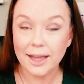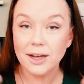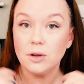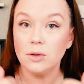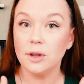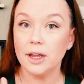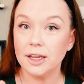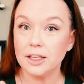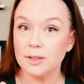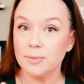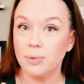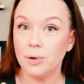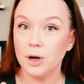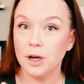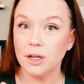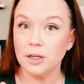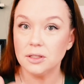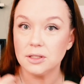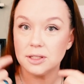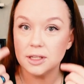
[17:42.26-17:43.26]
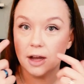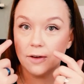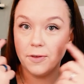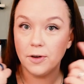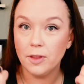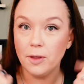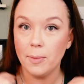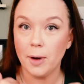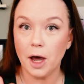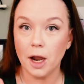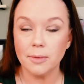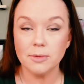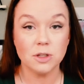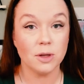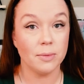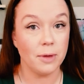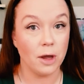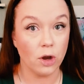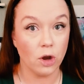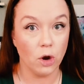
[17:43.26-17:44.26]
don't like to put stuff on the bottom, so
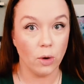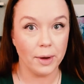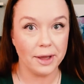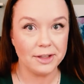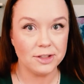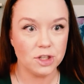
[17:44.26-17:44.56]
I'm not going